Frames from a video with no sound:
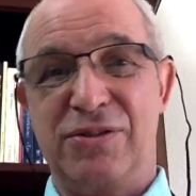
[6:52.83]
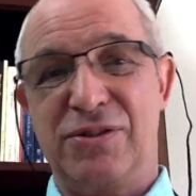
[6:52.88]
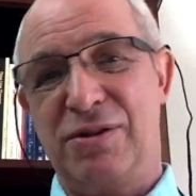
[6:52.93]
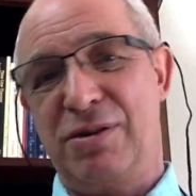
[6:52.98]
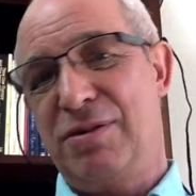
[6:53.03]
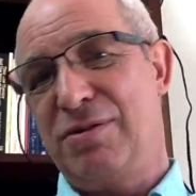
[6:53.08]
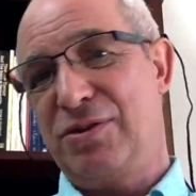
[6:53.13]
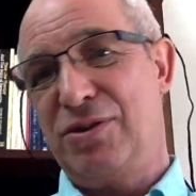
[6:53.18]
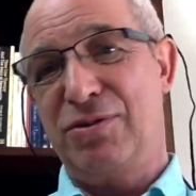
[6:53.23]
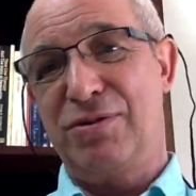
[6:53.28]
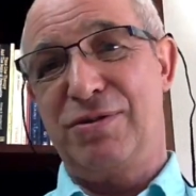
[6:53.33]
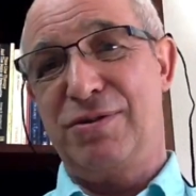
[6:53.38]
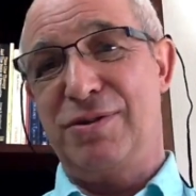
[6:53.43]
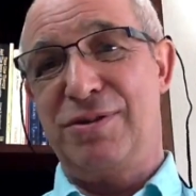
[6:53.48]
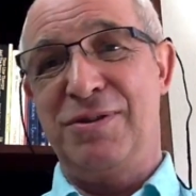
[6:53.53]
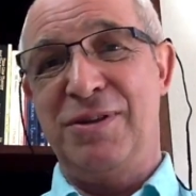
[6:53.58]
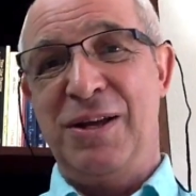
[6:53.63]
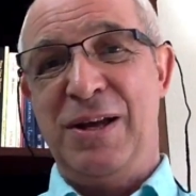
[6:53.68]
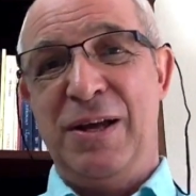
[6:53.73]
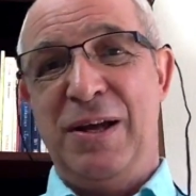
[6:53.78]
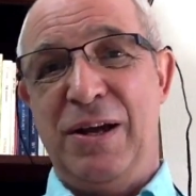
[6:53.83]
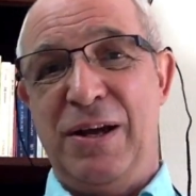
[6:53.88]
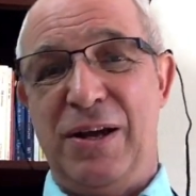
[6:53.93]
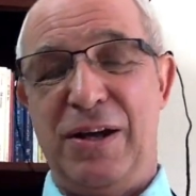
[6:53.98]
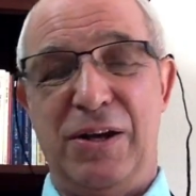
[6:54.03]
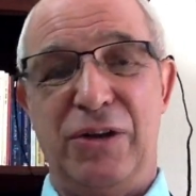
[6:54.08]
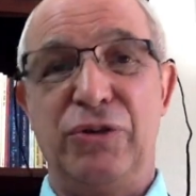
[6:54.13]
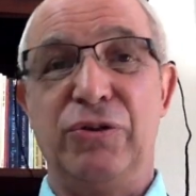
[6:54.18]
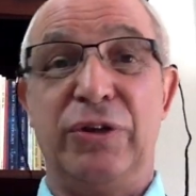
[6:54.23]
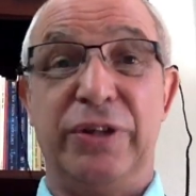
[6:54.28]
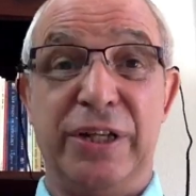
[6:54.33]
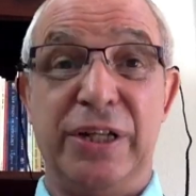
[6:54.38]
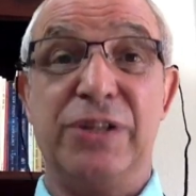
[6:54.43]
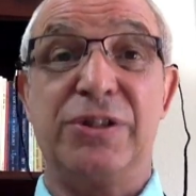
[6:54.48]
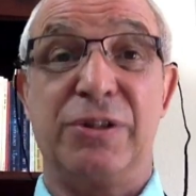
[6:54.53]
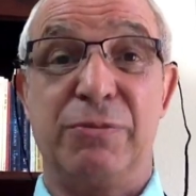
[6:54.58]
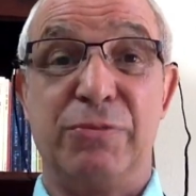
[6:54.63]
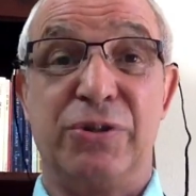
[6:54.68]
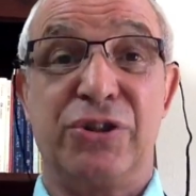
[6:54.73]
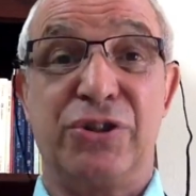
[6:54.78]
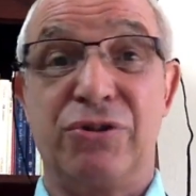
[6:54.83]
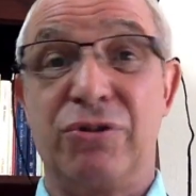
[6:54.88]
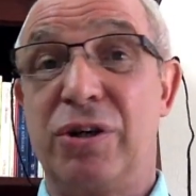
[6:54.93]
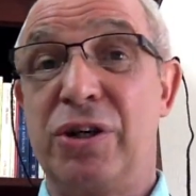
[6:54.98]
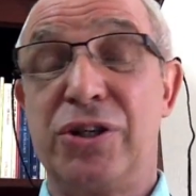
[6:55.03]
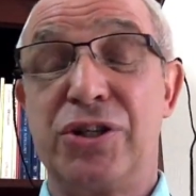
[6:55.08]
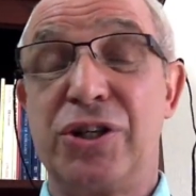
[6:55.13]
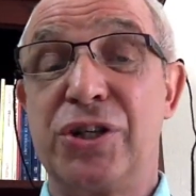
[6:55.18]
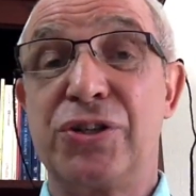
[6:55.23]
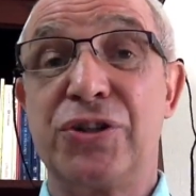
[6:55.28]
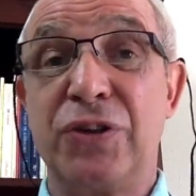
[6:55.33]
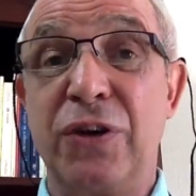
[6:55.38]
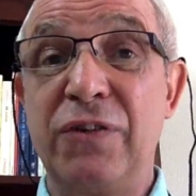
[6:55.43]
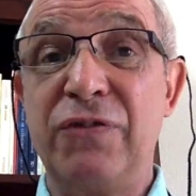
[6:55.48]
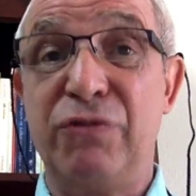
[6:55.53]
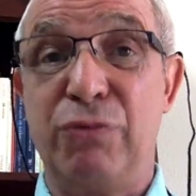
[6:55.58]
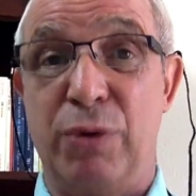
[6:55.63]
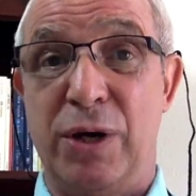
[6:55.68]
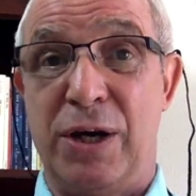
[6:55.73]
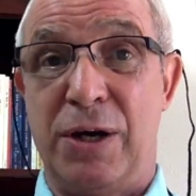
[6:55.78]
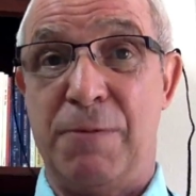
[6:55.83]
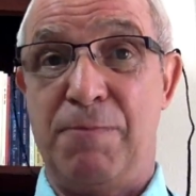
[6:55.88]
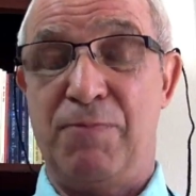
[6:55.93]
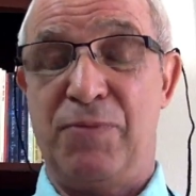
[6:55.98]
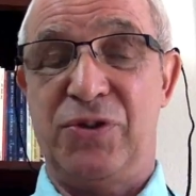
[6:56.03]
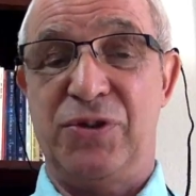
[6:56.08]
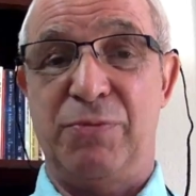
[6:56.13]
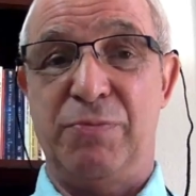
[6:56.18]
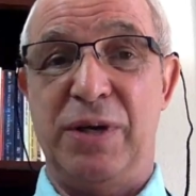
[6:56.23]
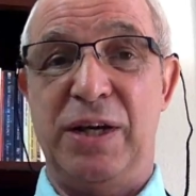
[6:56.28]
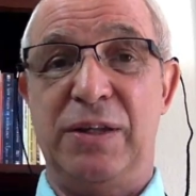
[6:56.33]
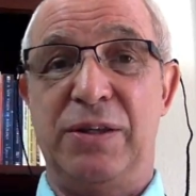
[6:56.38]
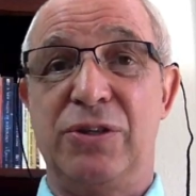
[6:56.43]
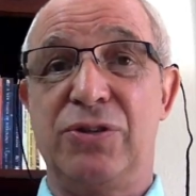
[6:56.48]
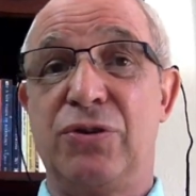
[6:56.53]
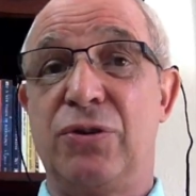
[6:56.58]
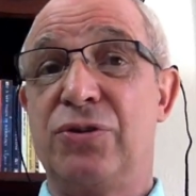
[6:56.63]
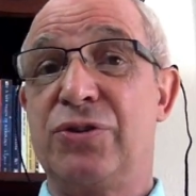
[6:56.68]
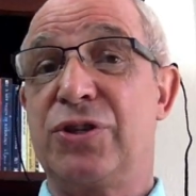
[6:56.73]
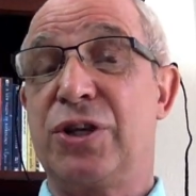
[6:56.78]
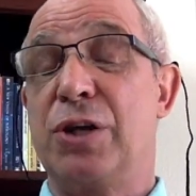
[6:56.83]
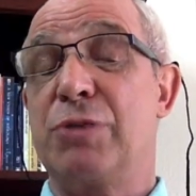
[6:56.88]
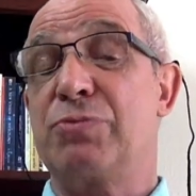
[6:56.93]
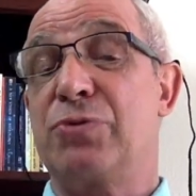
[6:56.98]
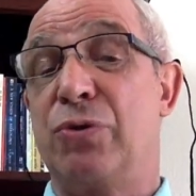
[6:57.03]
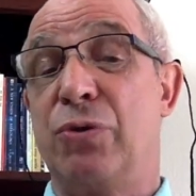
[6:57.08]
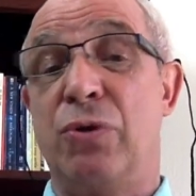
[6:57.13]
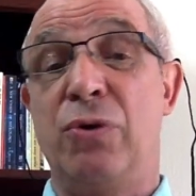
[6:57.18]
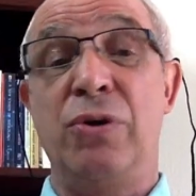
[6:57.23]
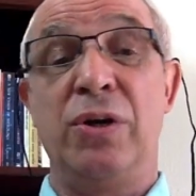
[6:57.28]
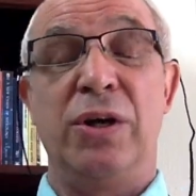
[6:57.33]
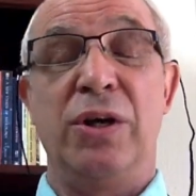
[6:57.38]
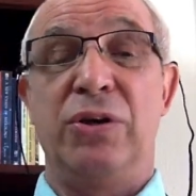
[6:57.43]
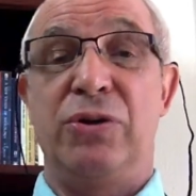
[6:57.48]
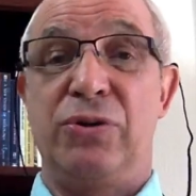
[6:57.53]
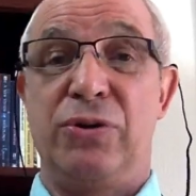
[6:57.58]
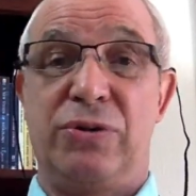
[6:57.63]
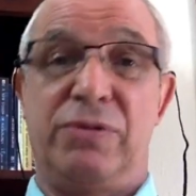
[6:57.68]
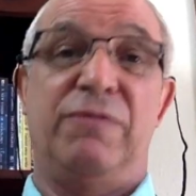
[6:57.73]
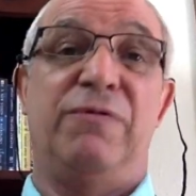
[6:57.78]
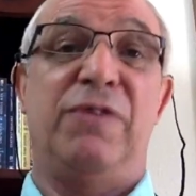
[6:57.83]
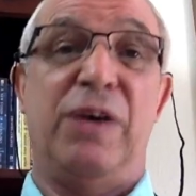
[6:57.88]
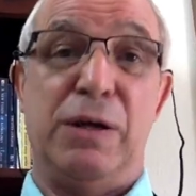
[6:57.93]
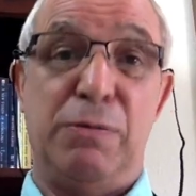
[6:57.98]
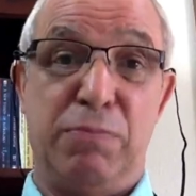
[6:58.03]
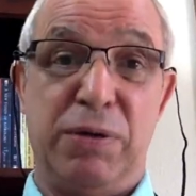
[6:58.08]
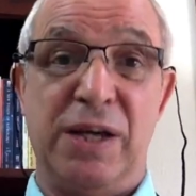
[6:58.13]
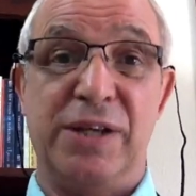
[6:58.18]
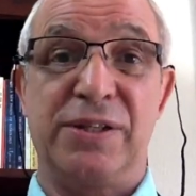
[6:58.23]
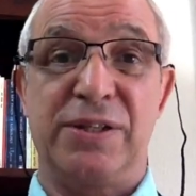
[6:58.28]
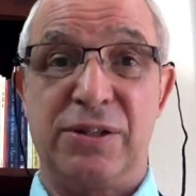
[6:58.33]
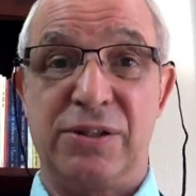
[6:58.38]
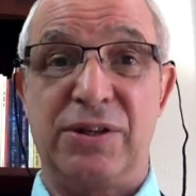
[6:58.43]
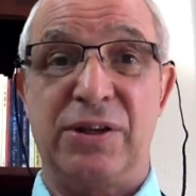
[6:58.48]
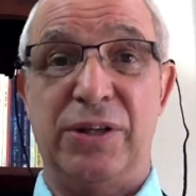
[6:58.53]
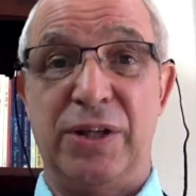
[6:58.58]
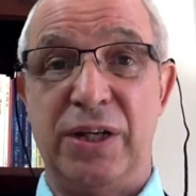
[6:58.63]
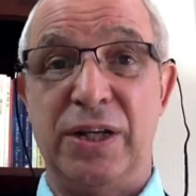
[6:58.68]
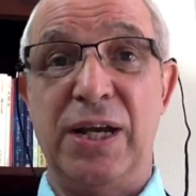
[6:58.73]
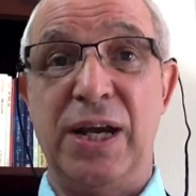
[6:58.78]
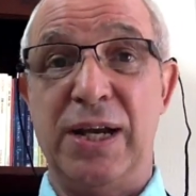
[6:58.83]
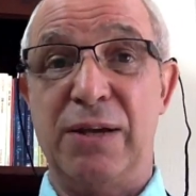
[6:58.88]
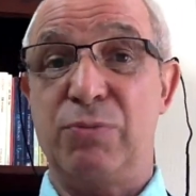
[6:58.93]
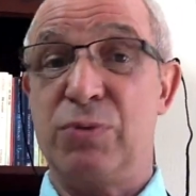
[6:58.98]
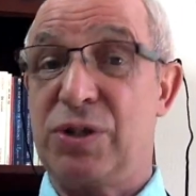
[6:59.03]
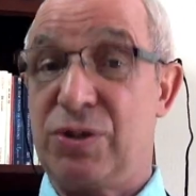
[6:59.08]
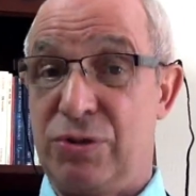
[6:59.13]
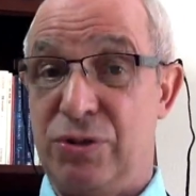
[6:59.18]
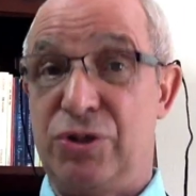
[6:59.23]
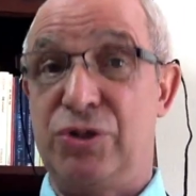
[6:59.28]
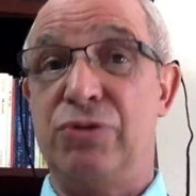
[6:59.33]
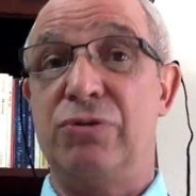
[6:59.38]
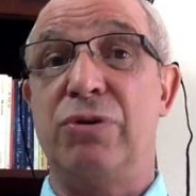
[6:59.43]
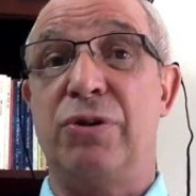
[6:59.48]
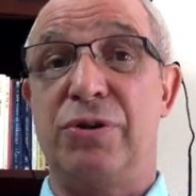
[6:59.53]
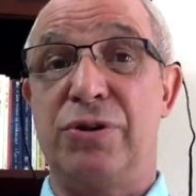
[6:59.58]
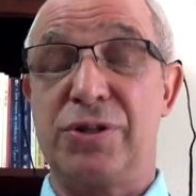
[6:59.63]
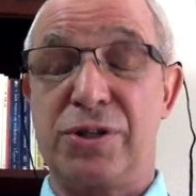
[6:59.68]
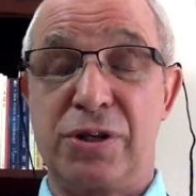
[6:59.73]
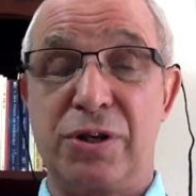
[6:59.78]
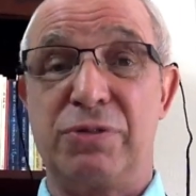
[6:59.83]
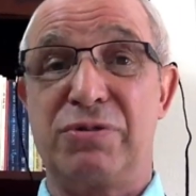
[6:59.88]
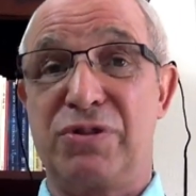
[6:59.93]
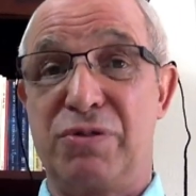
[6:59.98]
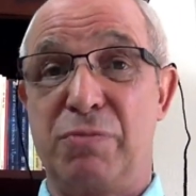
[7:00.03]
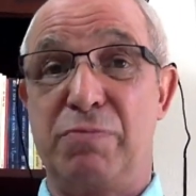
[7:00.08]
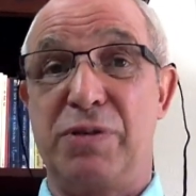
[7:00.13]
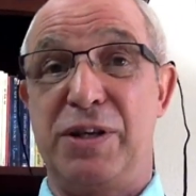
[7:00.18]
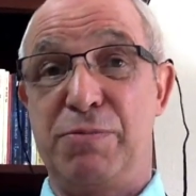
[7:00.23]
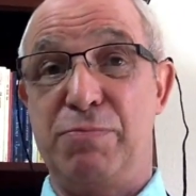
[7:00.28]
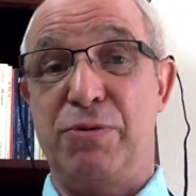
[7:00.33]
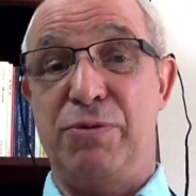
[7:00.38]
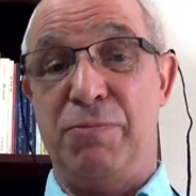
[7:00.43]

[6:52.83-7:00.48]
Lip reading: So you'll need some astrology software to make these horoscopes, or you can find places on the net which will do horoscopes for people.